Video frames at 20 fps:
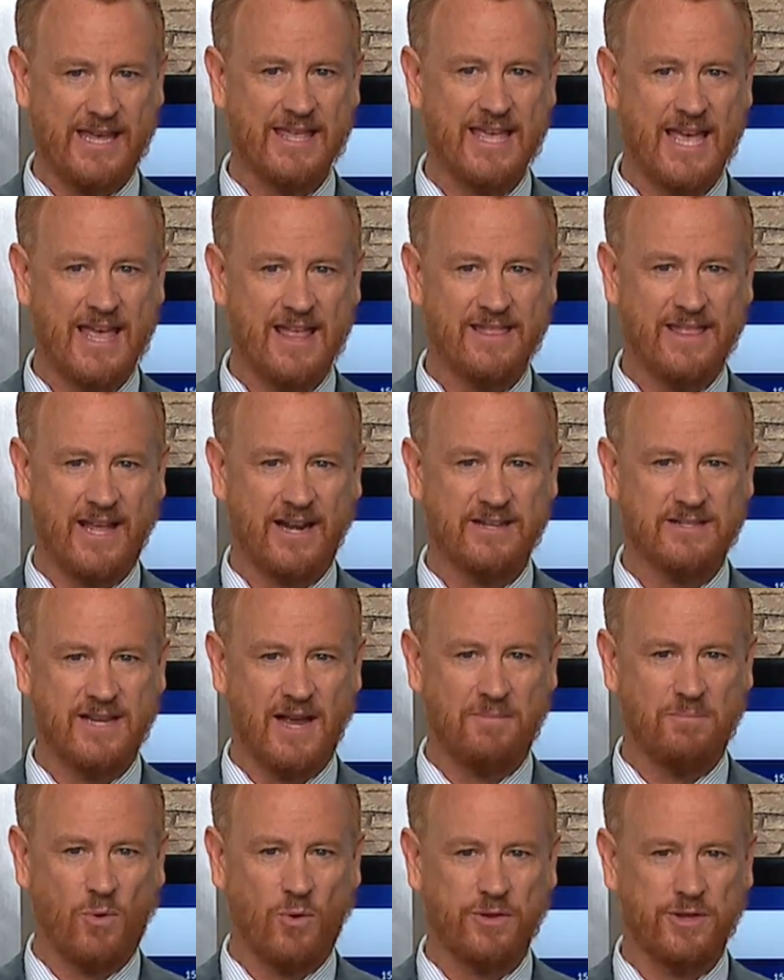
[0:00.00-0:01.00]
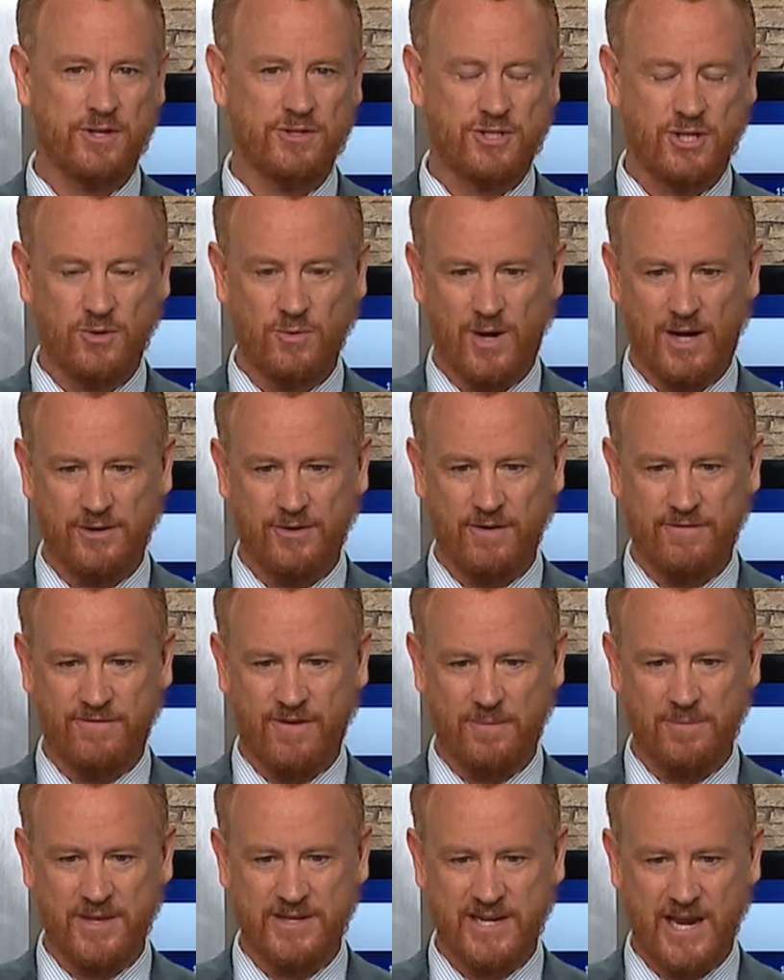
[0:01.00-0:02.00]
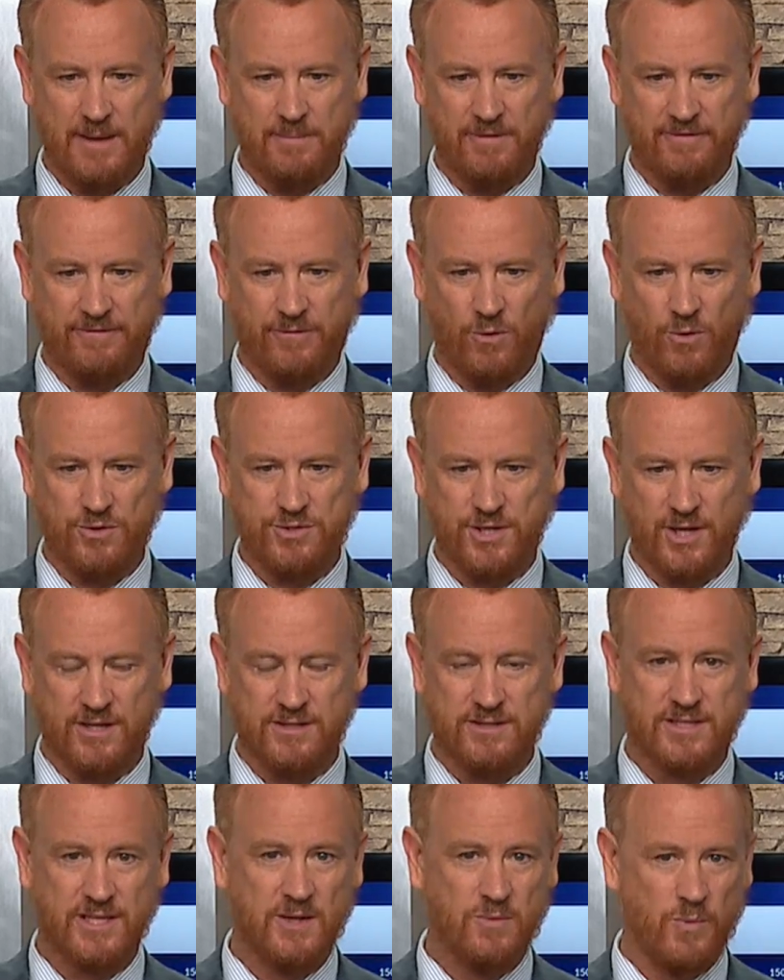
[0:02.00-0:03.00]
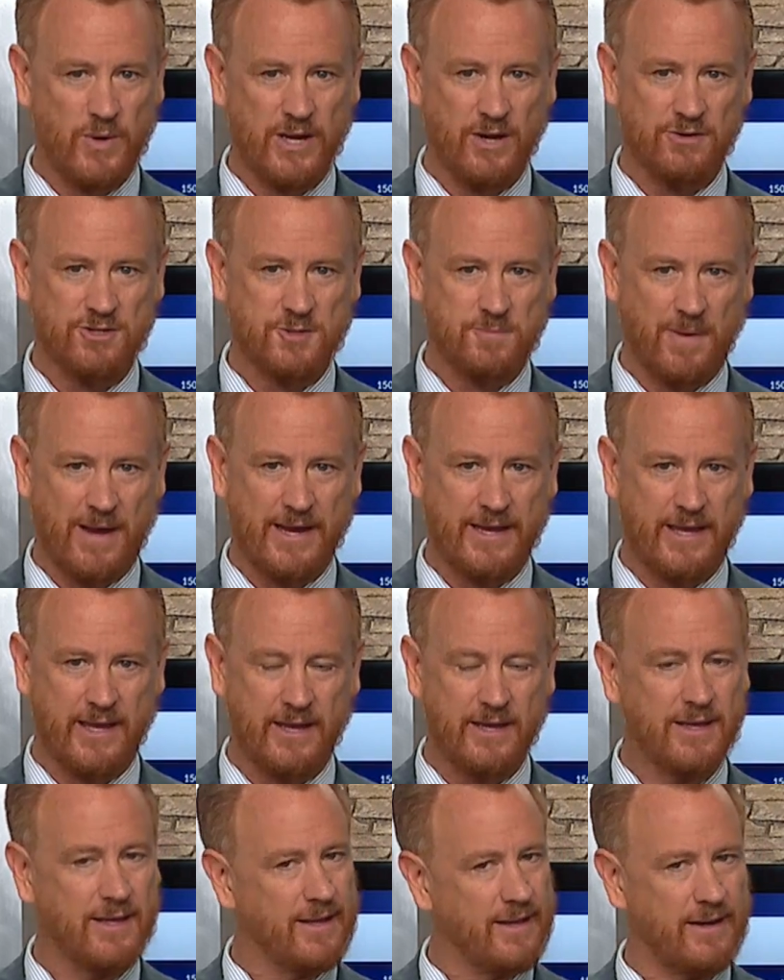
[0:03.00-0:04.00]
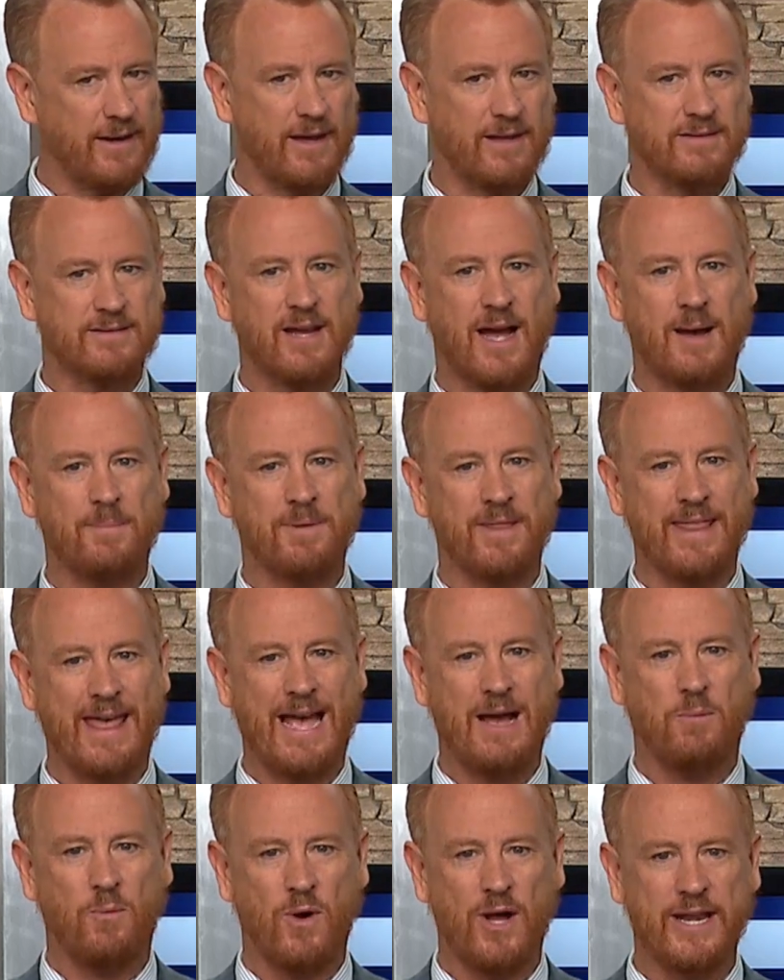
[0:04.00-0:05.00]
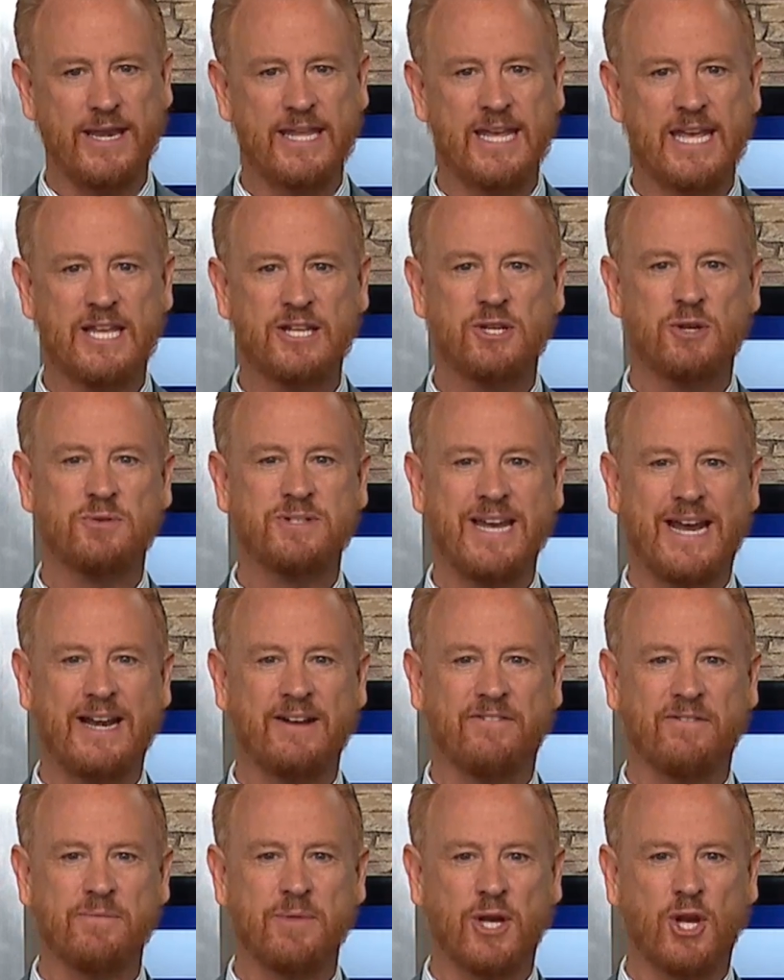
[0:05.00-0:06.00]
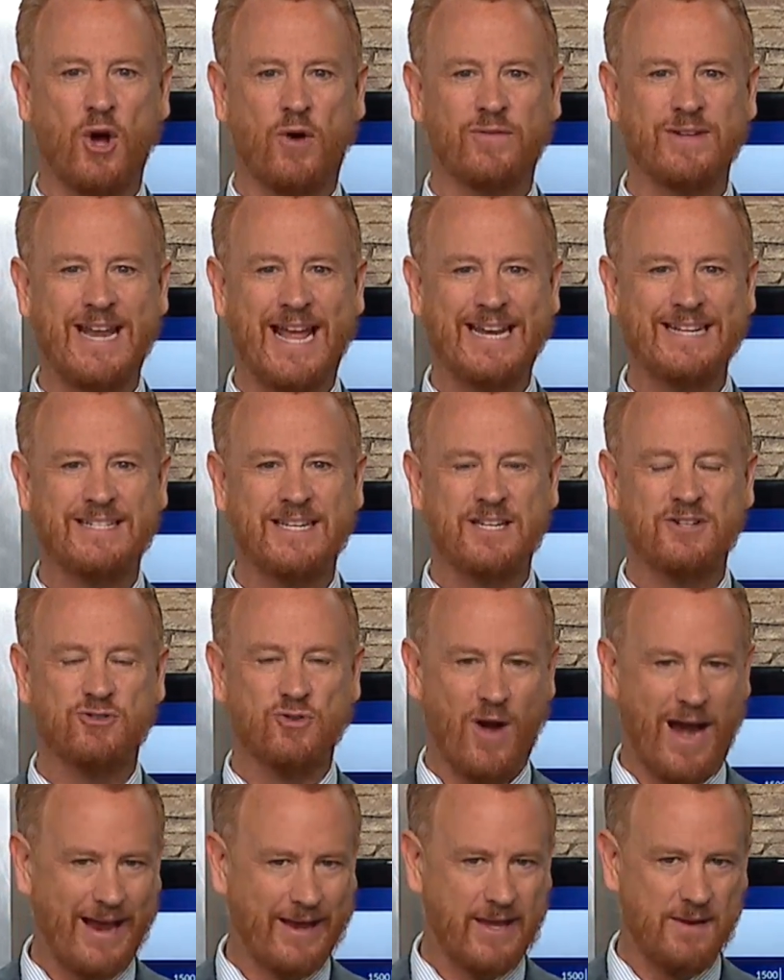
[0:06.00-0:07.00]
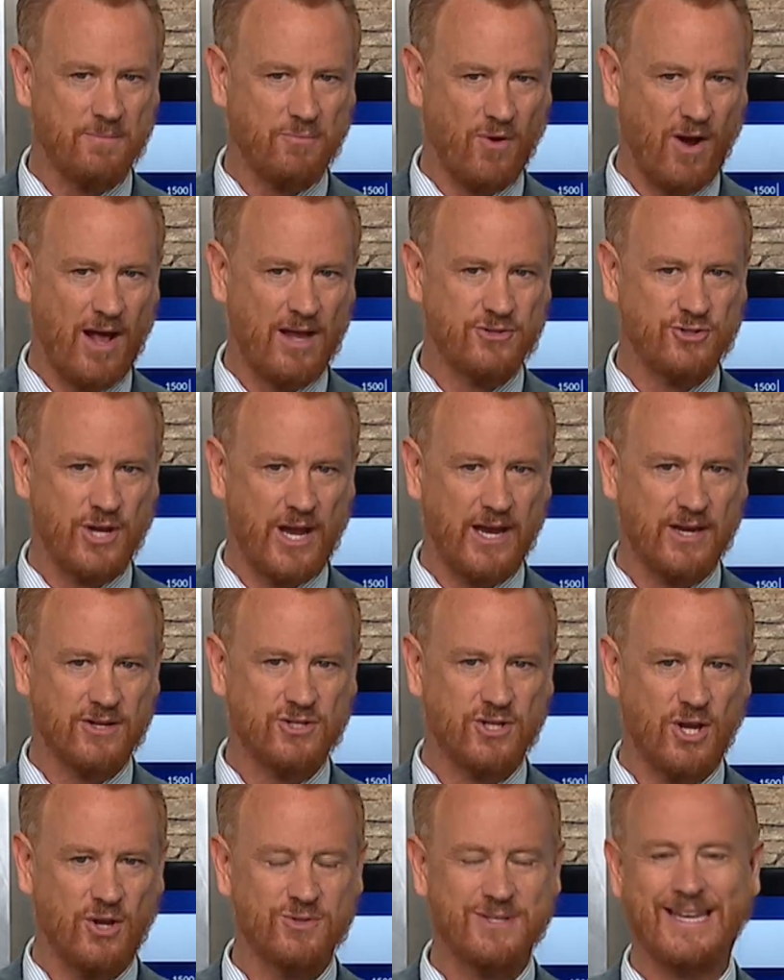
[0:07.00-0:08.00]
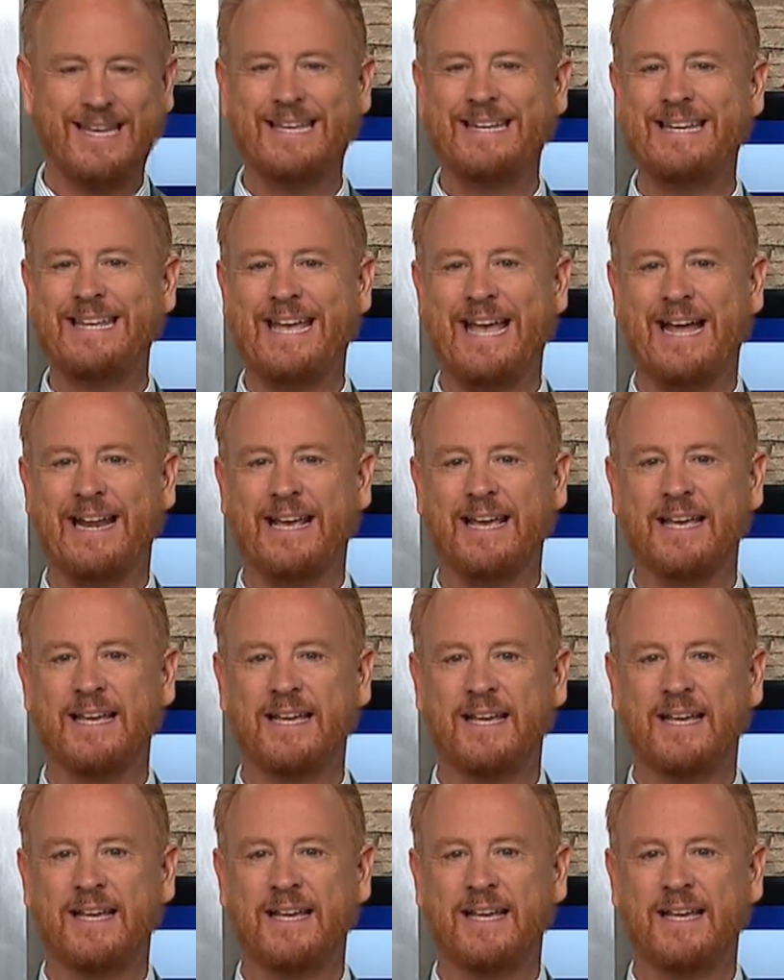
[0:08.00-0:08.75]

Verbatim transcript: That is up more than 200 from the day before. As you can see, we are spiking. And on top of that one, new data from the COVID-19 Tracking Project shows Indiana